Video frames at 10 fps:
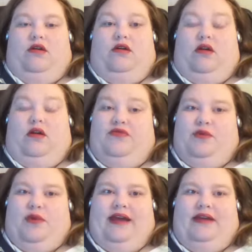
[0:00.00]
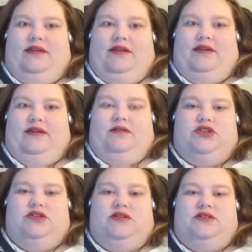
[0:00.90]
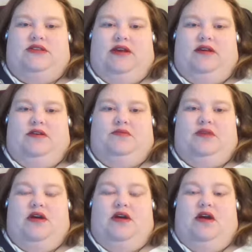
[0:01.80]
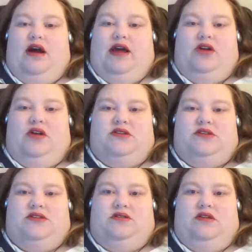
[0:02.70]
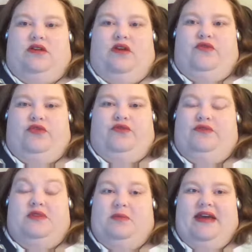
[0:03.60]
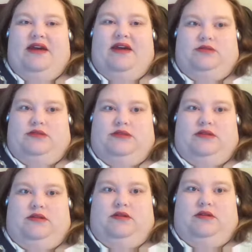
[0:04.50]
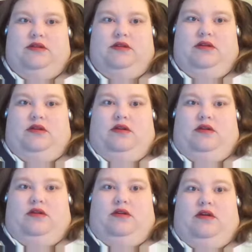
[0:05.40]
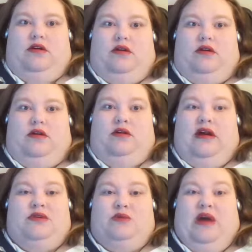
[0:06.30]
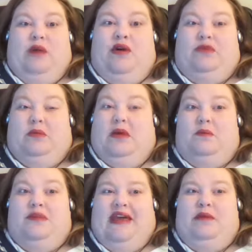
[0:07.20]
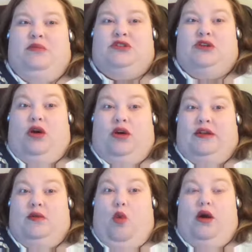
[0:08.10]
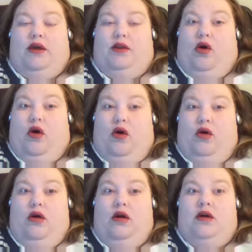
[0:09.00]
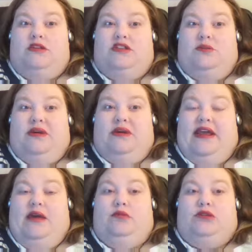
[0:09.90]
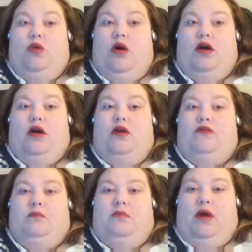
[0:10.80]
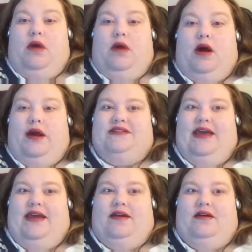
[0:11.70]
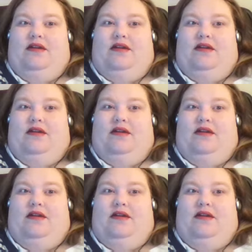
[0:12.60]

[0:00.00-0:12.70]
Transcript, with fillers: off the wagon, I guess you could say. I had lost over 50 pounds, and I, I, was, I went from not being able to hardly walk at all to being able to walk over a mile a day